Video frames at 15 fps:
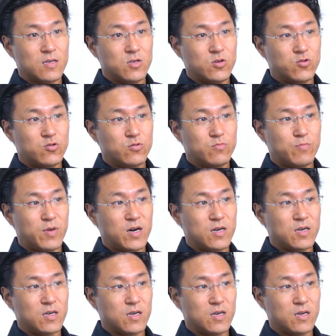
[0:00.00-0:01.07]
you could buy
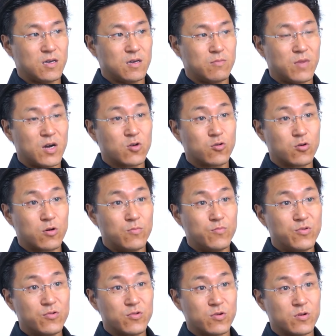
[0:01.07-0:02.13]
a
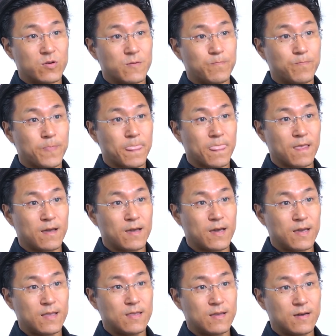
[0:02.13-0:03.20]
microcomputer
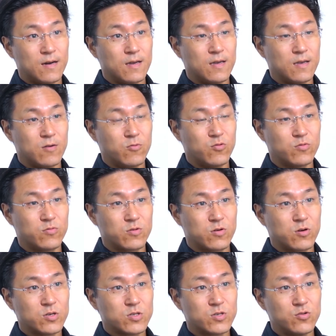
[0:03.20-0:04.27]
and it would
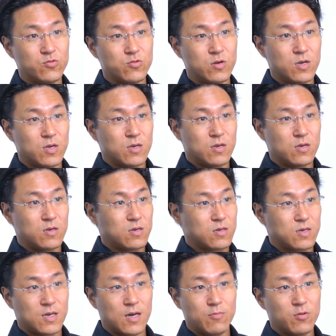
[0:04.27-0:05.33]
cost you
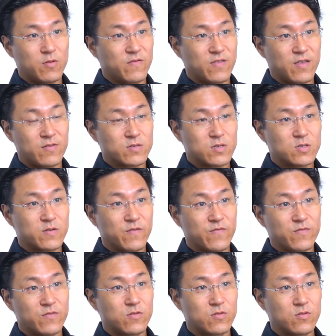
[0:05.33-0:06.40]
a couple of thousands of
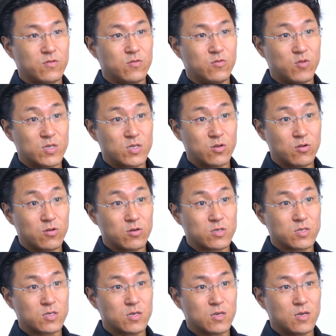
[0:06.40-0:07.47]
US
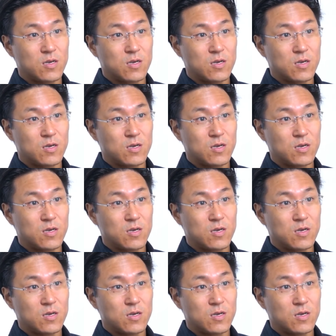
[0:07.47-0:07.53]
dollars.